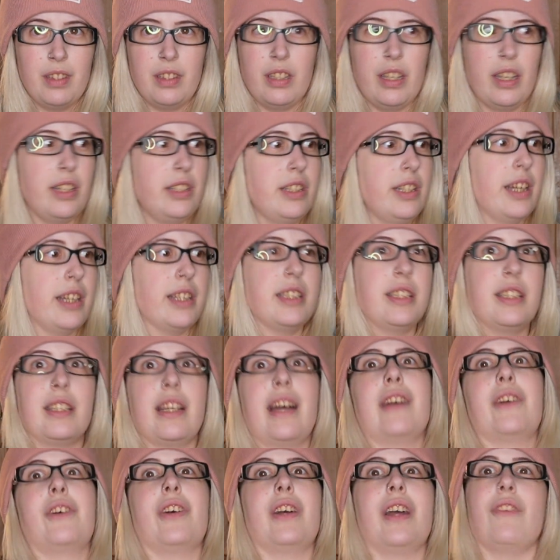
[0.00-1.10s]
And yes,
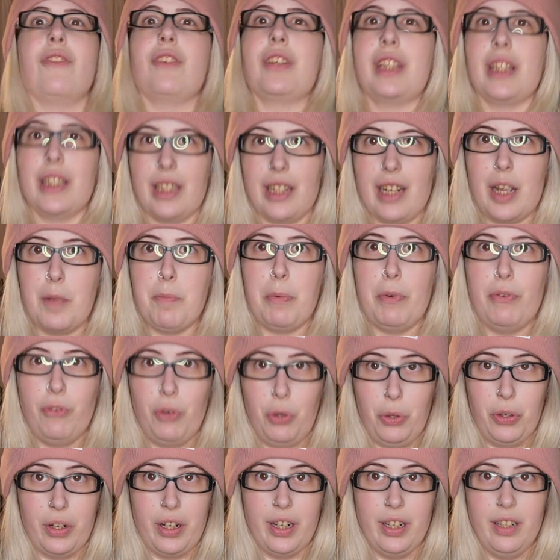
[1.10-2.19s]
I cook everything the night
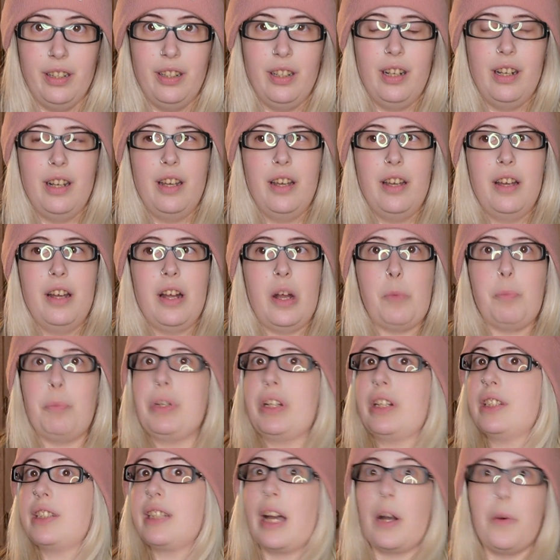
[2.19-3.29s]
before,
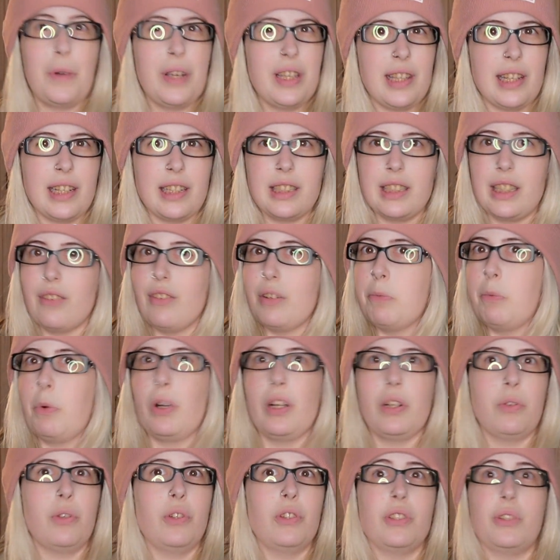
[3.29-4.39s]
because that way Thanksgiving
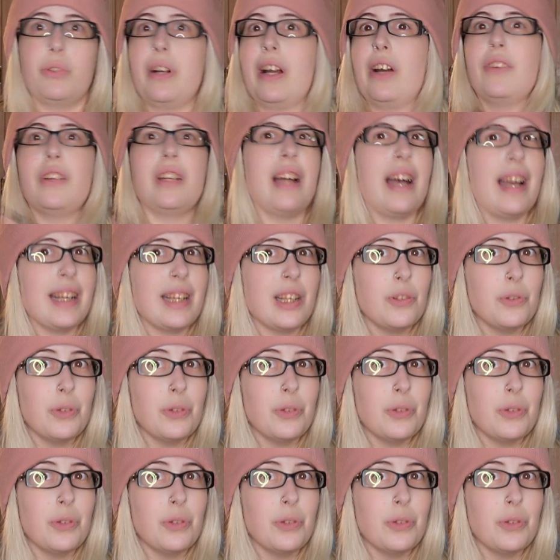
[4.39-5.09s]
morning rolls around and I can